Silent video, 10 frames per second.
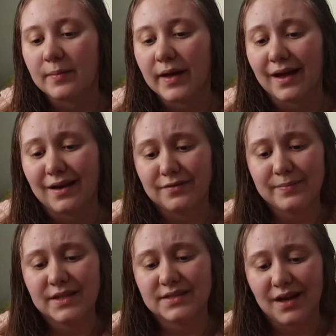I got it
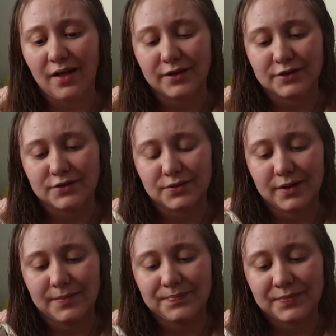from the dollar
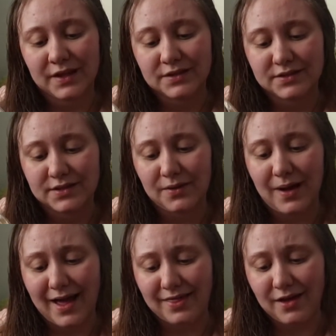store, so
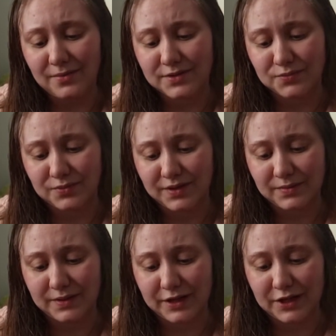I thought it was
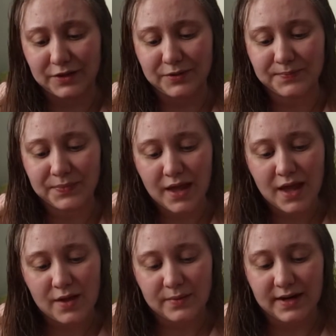really really cute
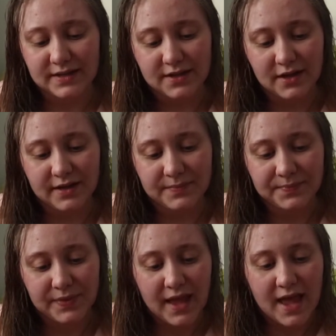when I saw it,
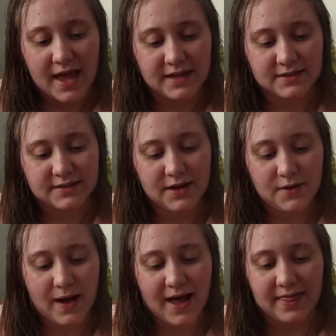and so
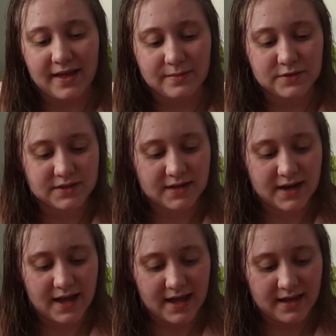I think I'm just
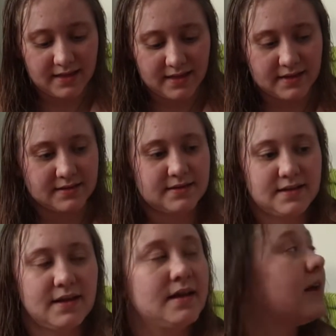gonna hang this
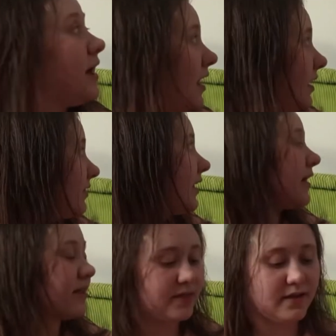on
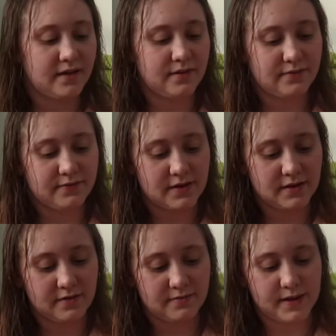like the
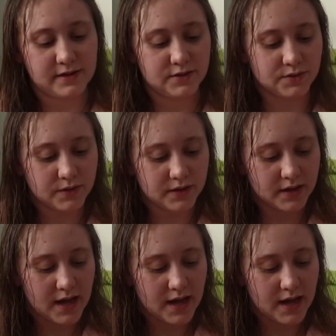front of my door.